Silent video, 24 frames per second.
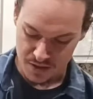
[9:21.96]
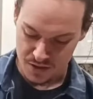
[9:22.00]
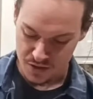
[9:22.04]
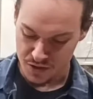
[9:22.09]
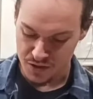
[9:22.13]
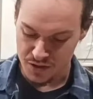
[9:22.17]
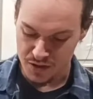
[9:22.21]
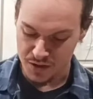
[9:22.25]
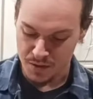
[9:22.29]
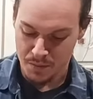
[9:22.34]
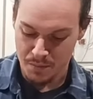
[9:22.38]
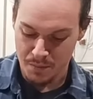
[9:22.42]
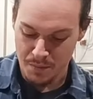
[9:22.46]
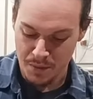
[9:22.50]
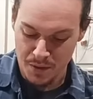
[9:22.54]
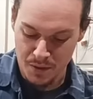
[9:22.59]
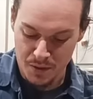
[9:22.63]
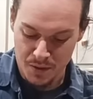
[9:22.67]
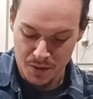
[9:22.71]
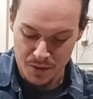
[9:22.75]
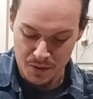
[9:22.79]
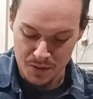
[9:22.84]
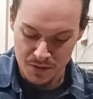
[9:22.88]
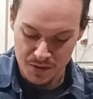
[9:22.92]
Zip
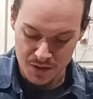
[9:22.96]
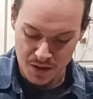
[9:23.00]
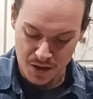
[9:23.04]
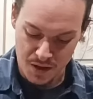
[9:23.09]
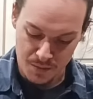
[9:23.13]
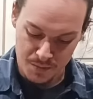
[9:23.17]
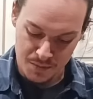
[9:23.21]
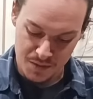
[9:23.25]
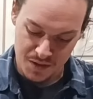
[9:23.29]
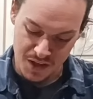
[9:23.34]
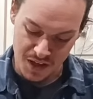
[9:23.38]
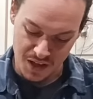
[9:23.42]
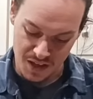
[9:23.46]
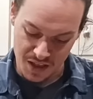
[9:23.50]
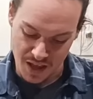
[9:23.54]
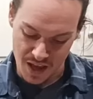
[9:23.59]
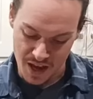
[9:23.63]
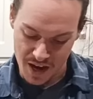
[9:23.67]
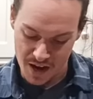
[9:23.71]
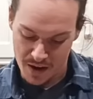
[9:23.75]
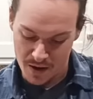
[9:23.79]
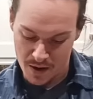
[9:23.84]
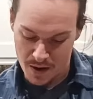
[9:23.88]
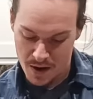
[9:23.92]
both those up, take the
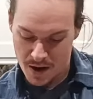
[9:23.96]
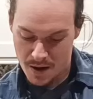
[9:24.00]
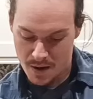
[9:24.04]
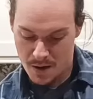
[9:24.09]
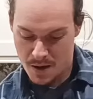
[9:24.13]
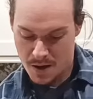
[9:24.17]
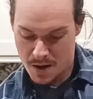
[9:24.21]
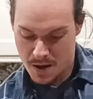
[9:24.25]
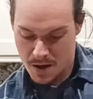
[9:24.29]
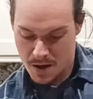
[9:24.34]
air out.